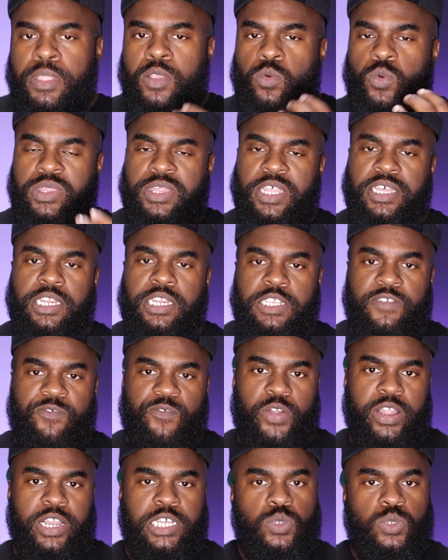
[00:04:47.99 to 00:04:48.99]
within this
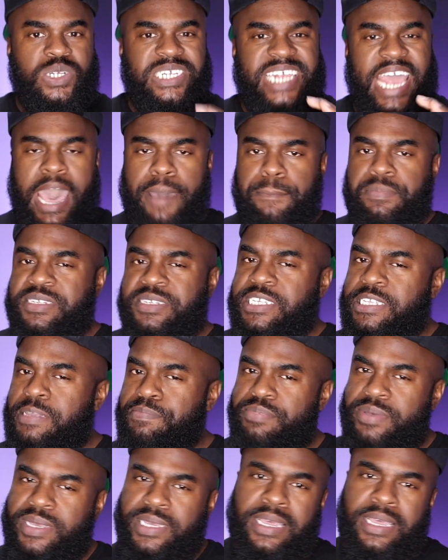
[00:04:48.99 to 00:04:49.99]
fragrance which happens to
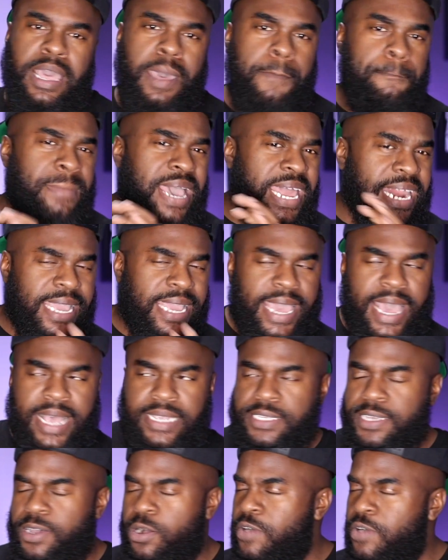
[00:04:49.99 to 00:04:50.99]
be
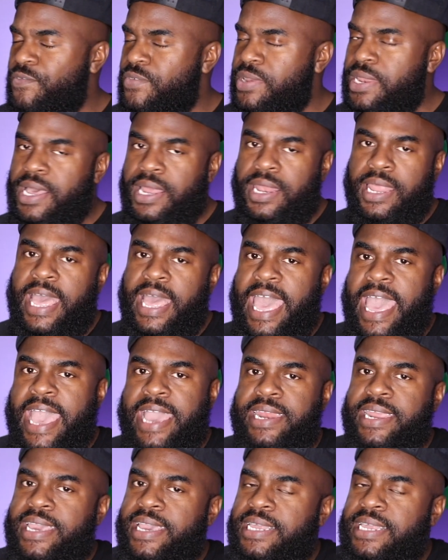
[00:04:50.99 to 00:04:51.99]
Madagascar vanilla
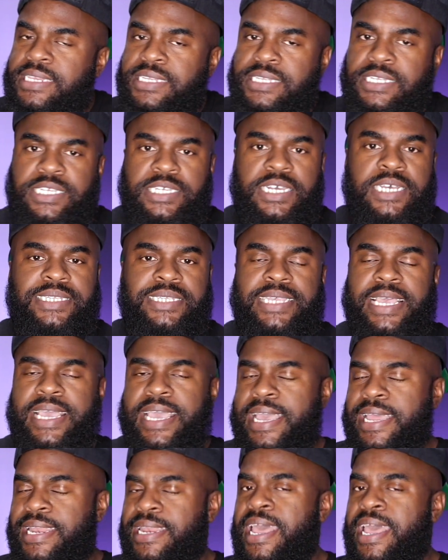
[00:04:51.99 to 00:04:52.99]
and it is just
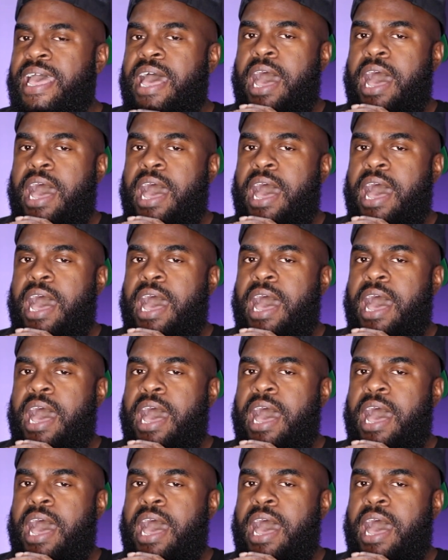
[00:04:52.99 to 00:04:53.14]
an